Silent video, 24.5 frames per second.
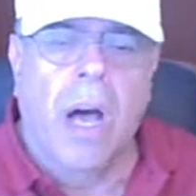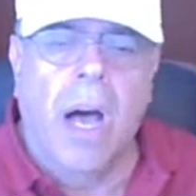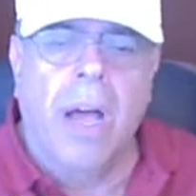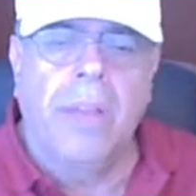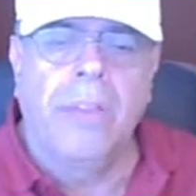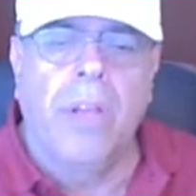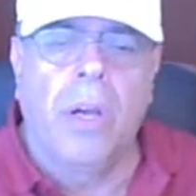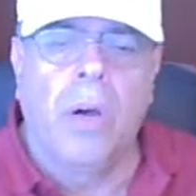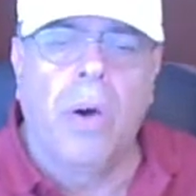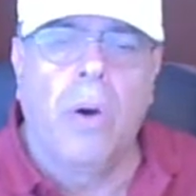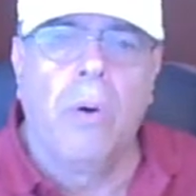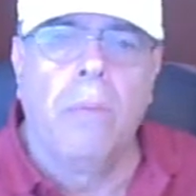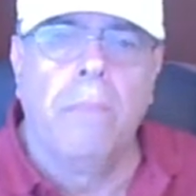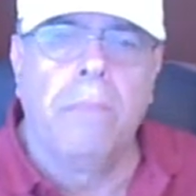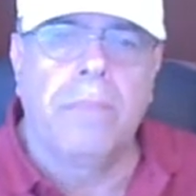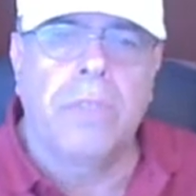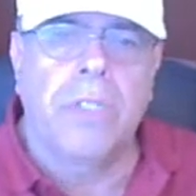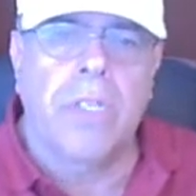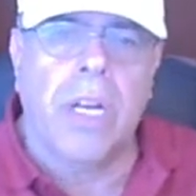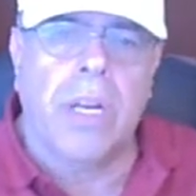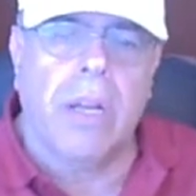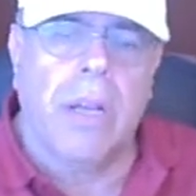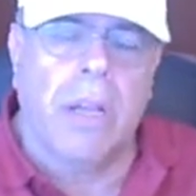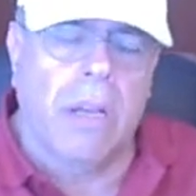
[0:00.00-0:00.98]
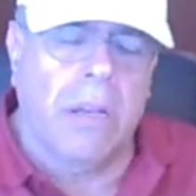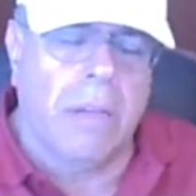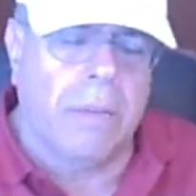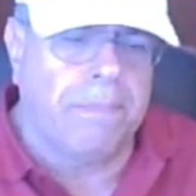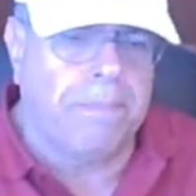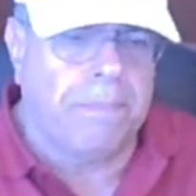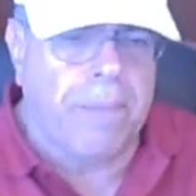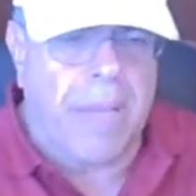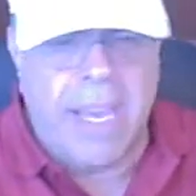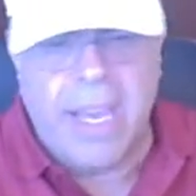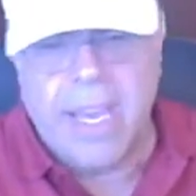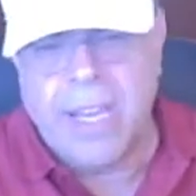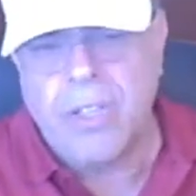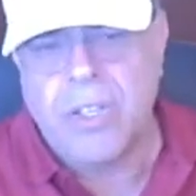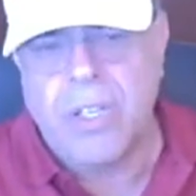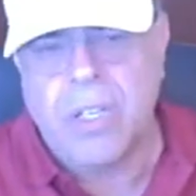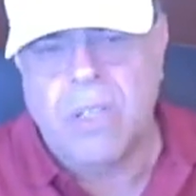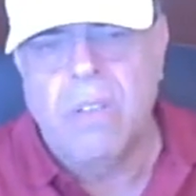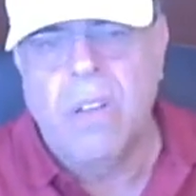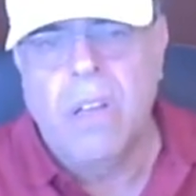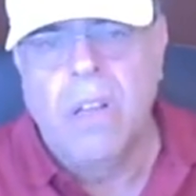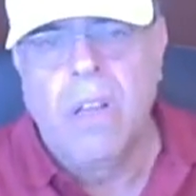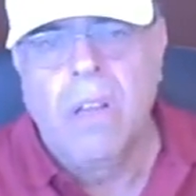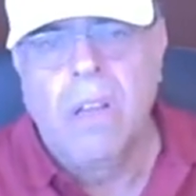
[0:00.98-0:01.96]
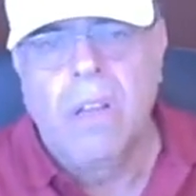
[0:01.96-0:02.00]
on the home page,
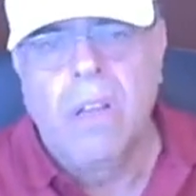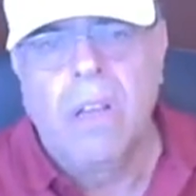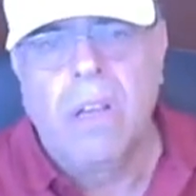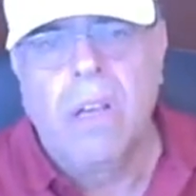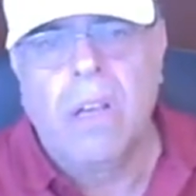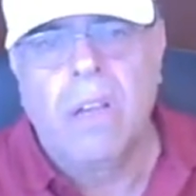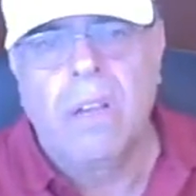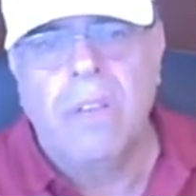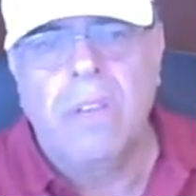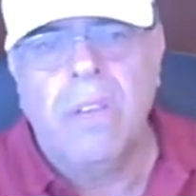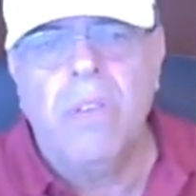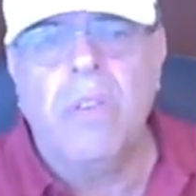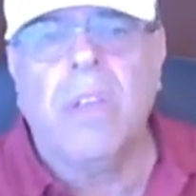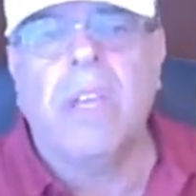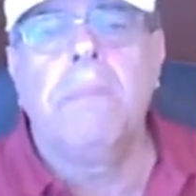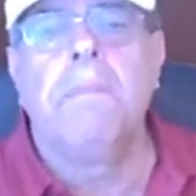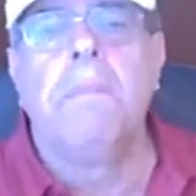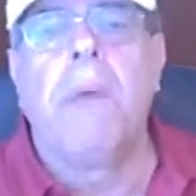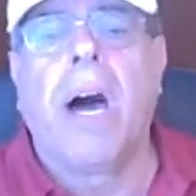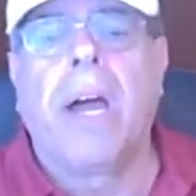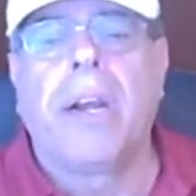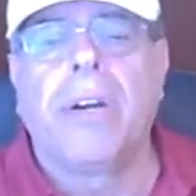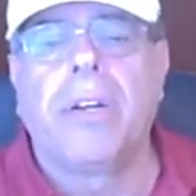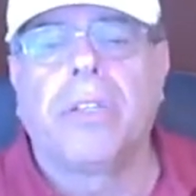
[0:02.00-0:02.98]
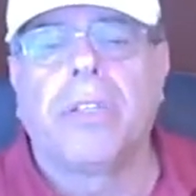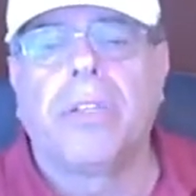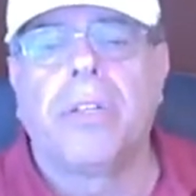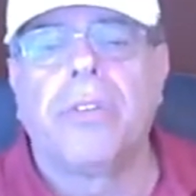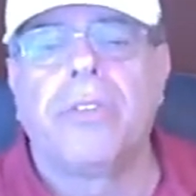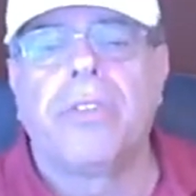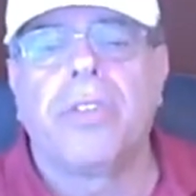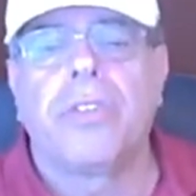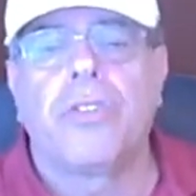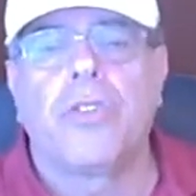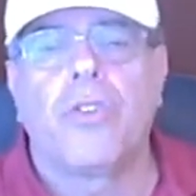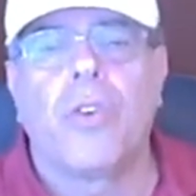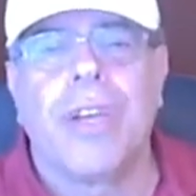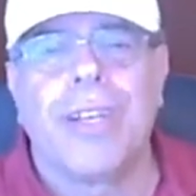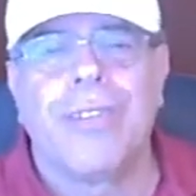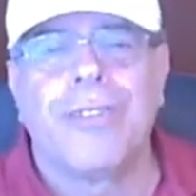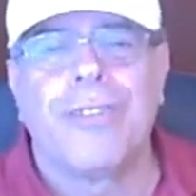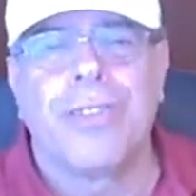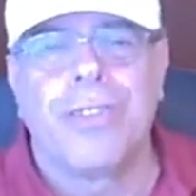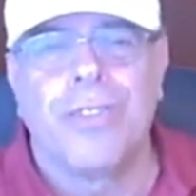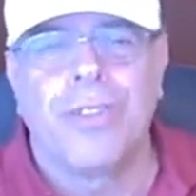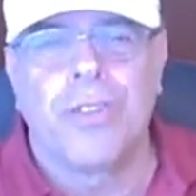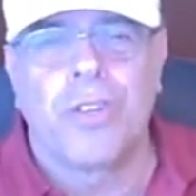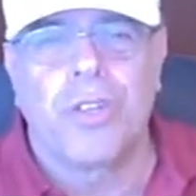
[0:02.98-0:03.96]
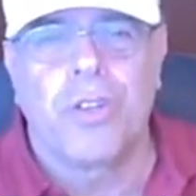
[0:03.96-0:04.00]
and you can monitor the
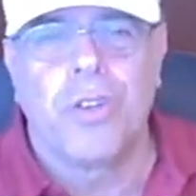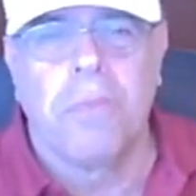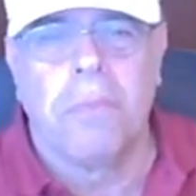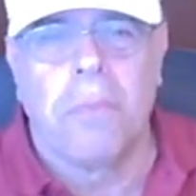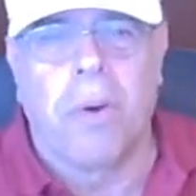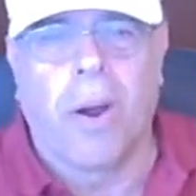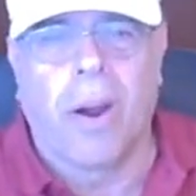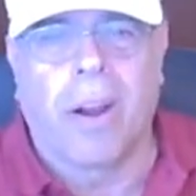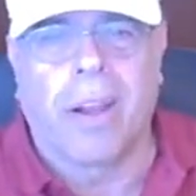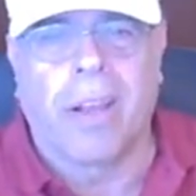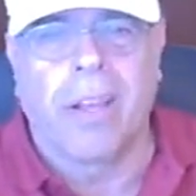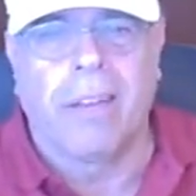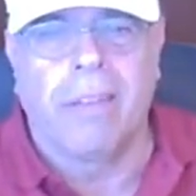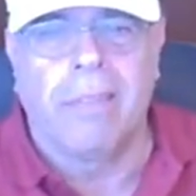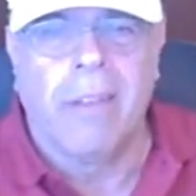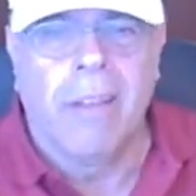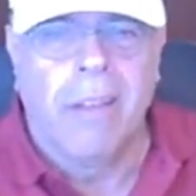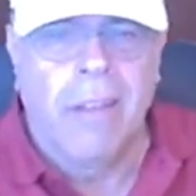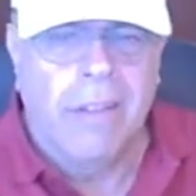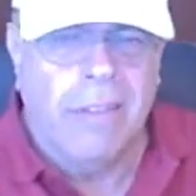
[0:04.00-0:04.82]
trends in the shoe market.